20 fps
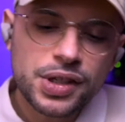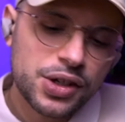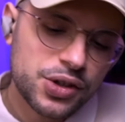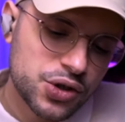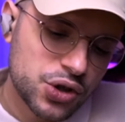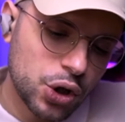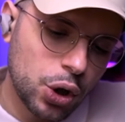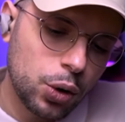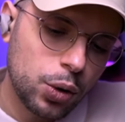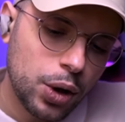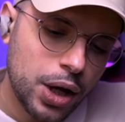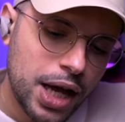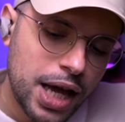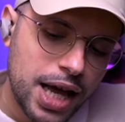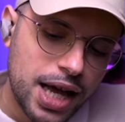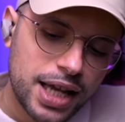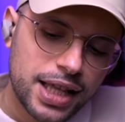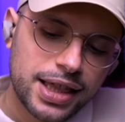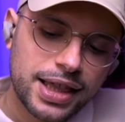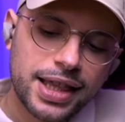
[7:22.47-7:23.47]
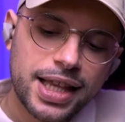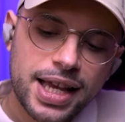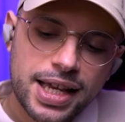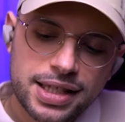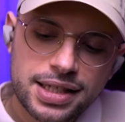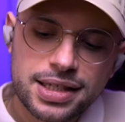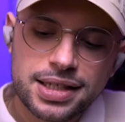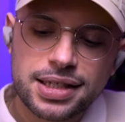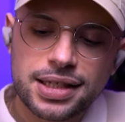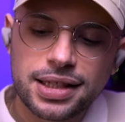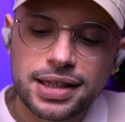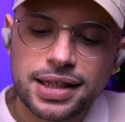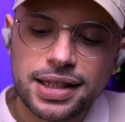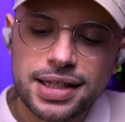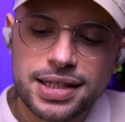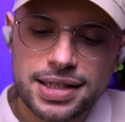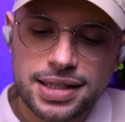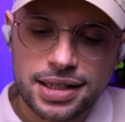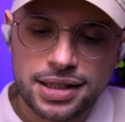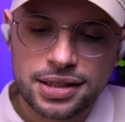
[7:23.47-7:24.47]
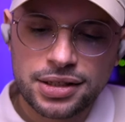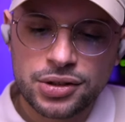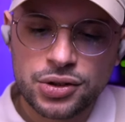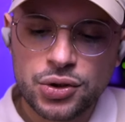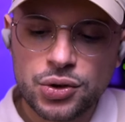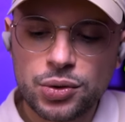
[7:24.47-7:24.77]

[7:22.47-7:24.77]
So let's listen